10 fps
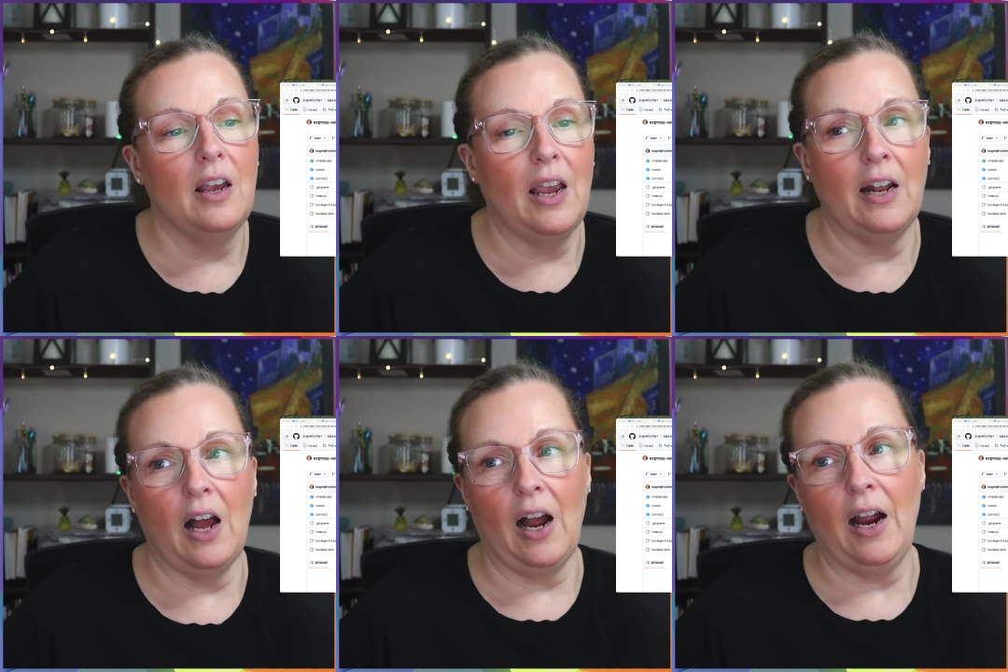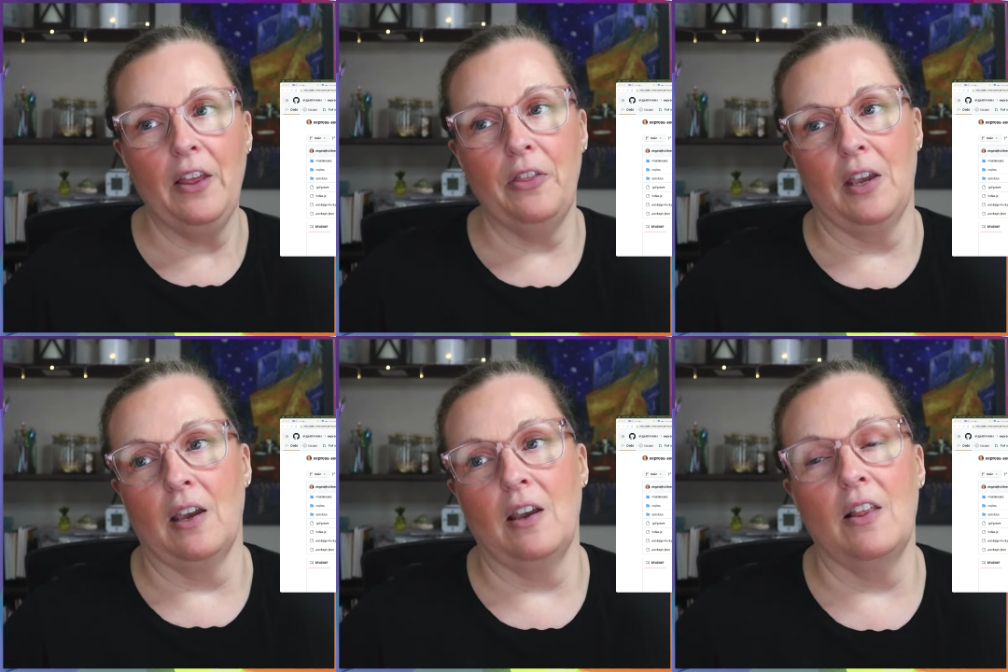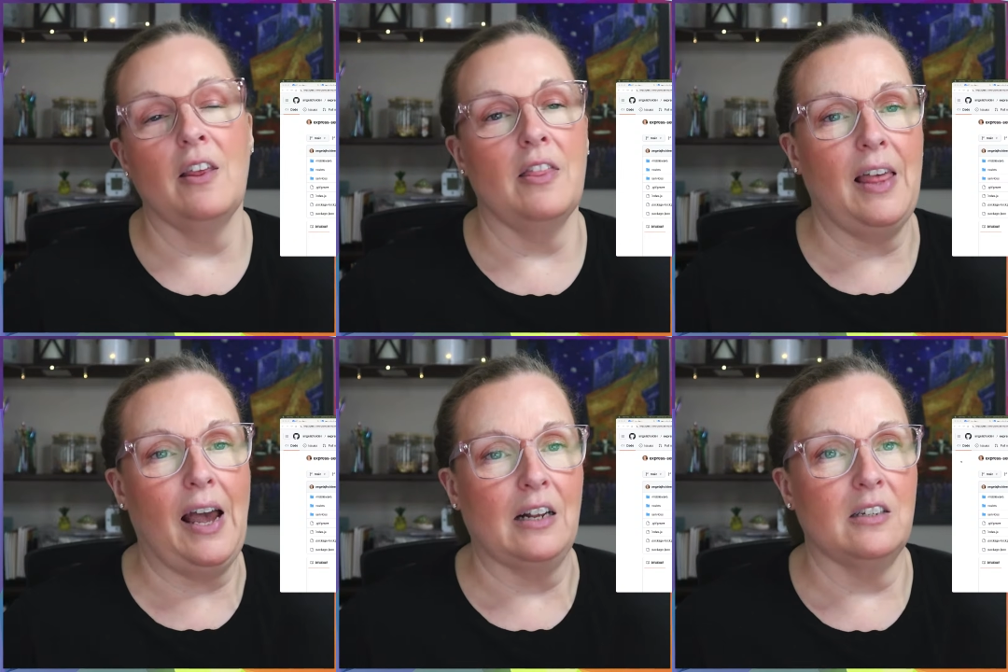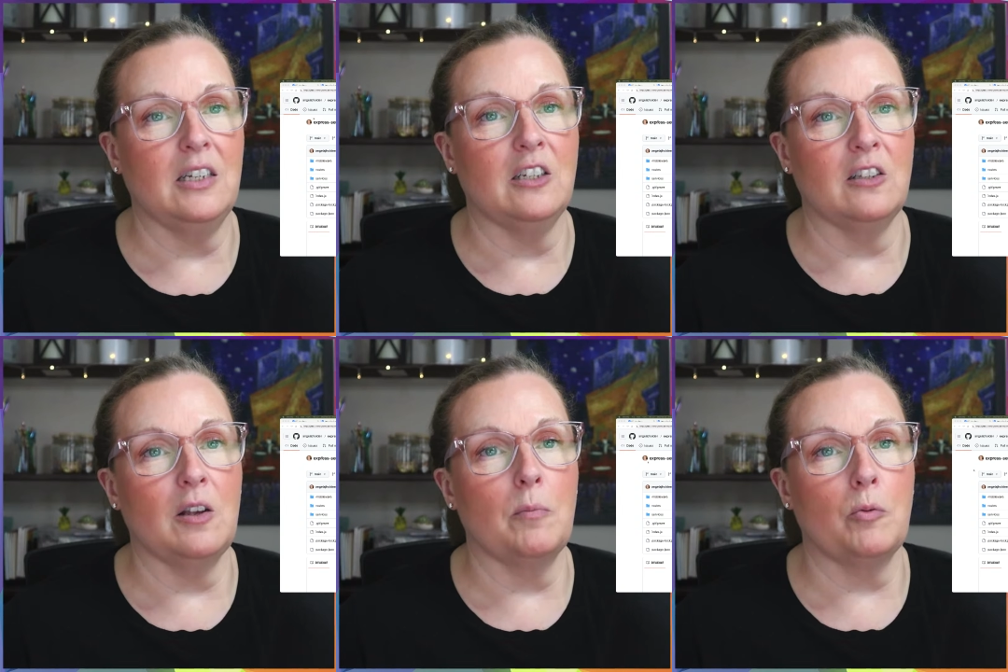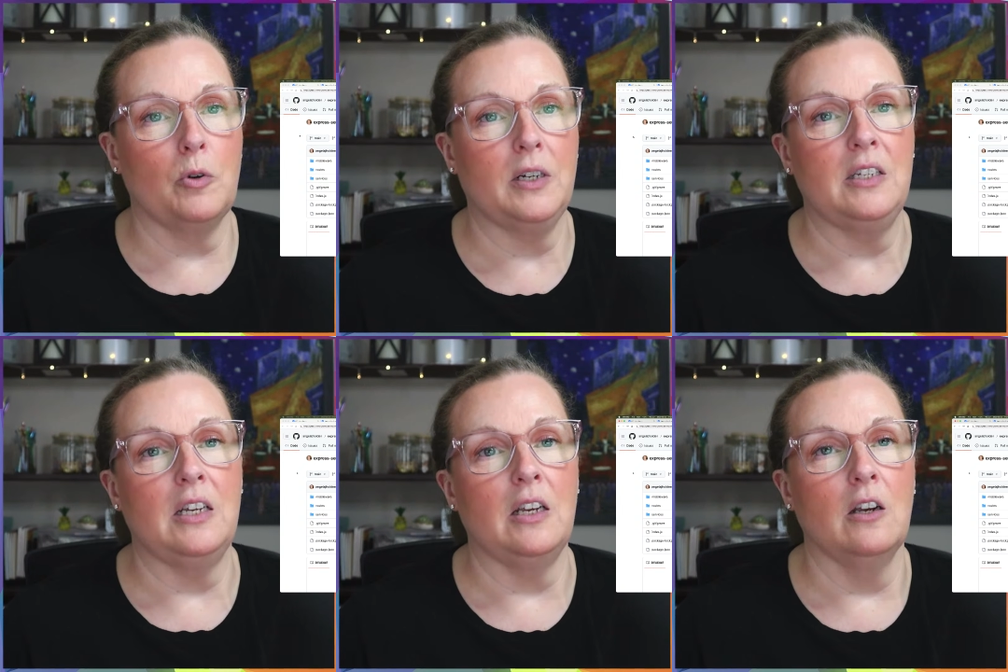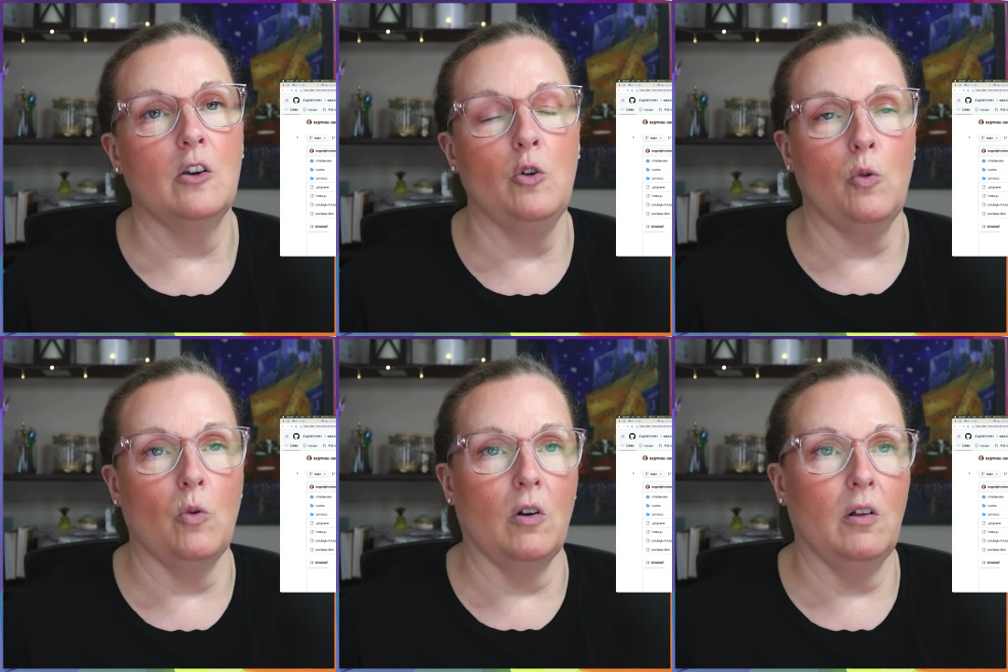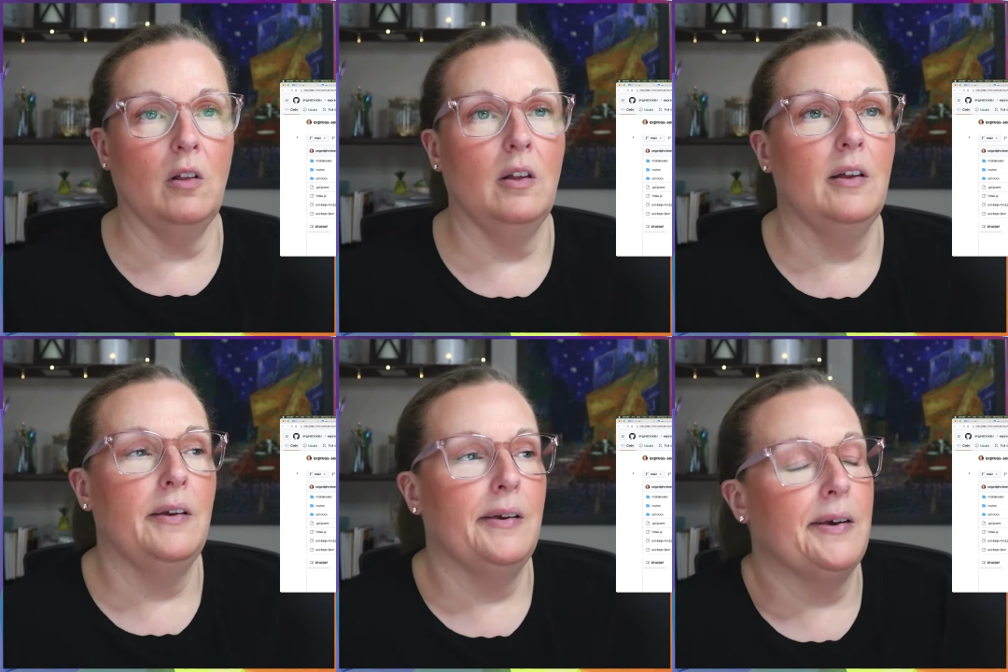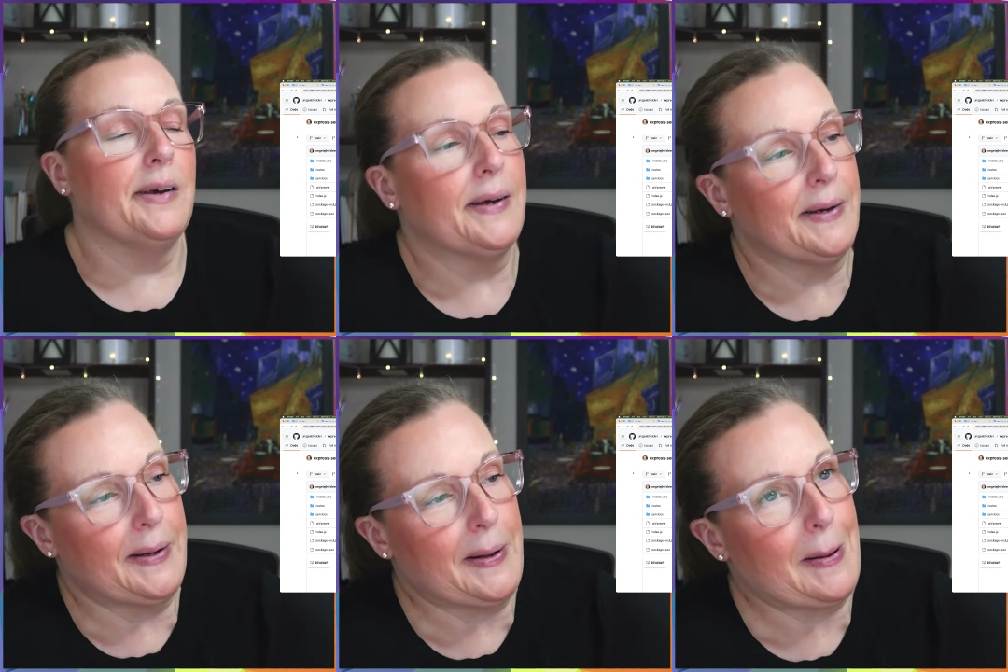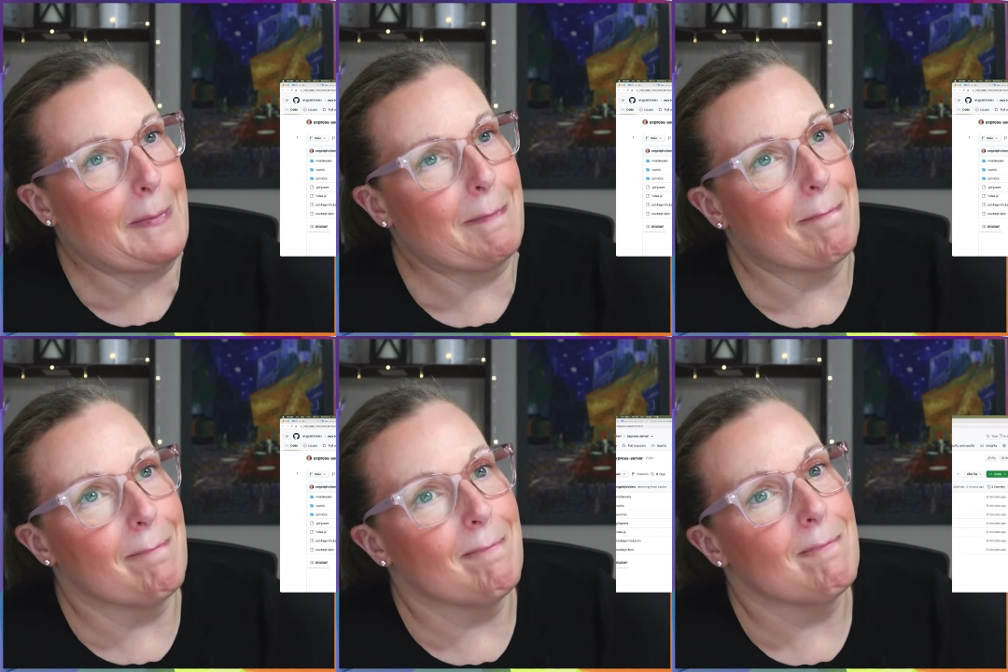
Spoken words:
And I think that that is pretty cool. Yeah,